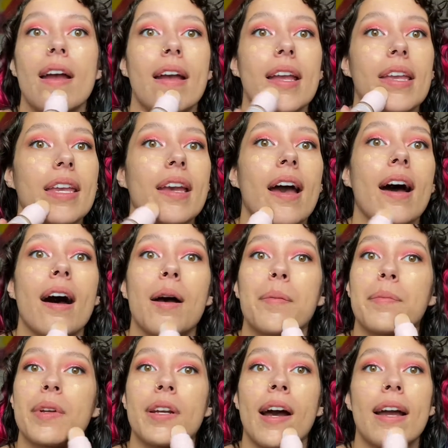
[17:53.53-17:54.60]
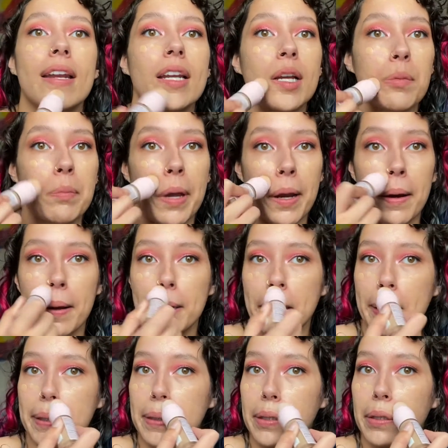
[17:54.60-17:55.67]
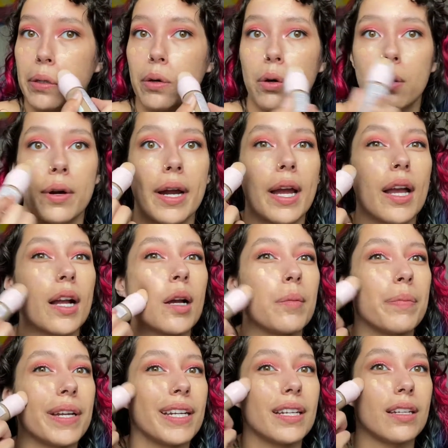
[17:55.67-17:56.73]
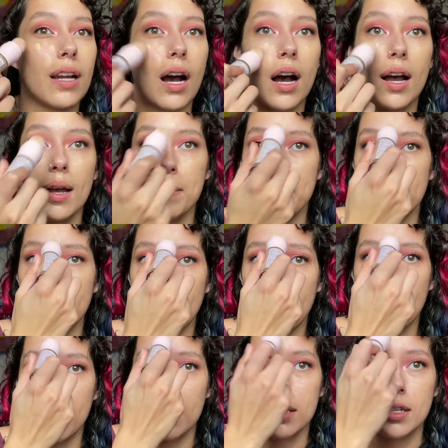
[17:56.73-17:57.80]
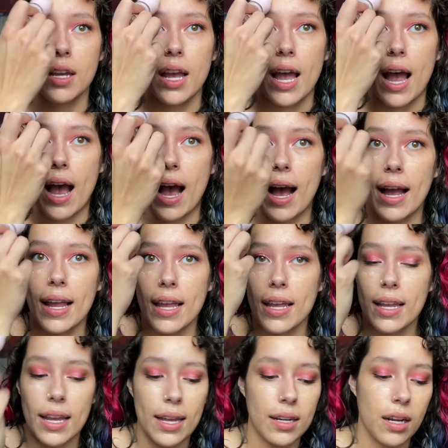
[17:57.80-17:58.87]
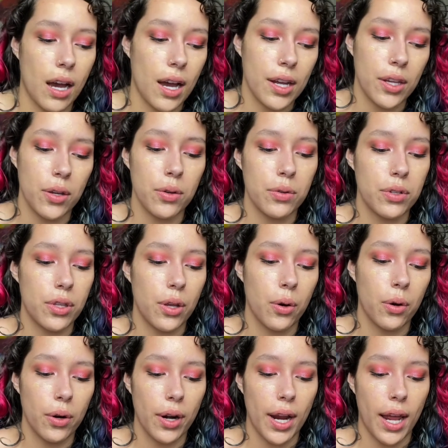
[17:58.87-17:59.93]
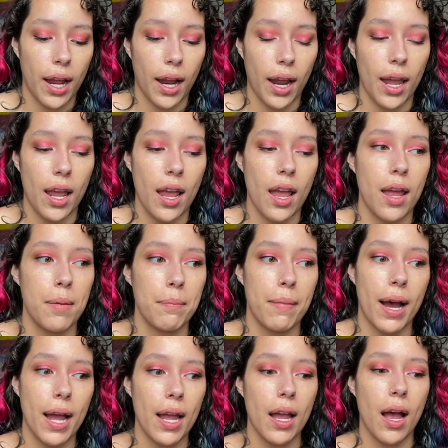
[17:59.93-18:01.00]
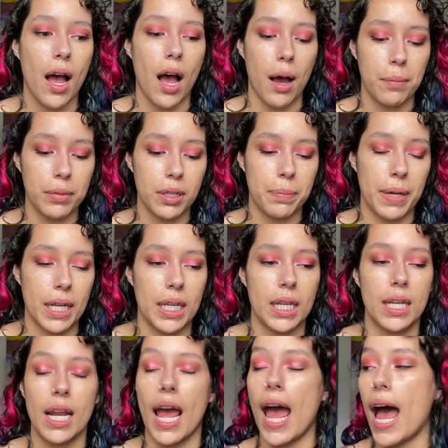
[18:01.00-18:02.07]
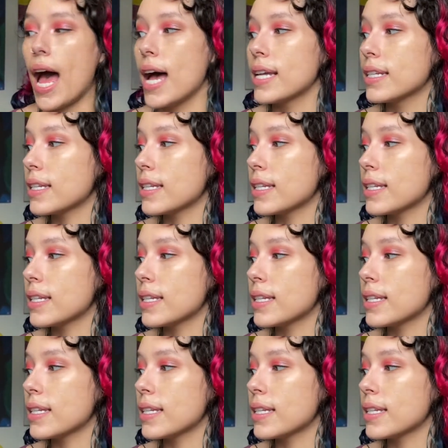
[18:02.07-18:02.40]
Yeah, I'm kind of comparing this to the Auric, but not, because I cannot use the Auric, in my humble opinion, as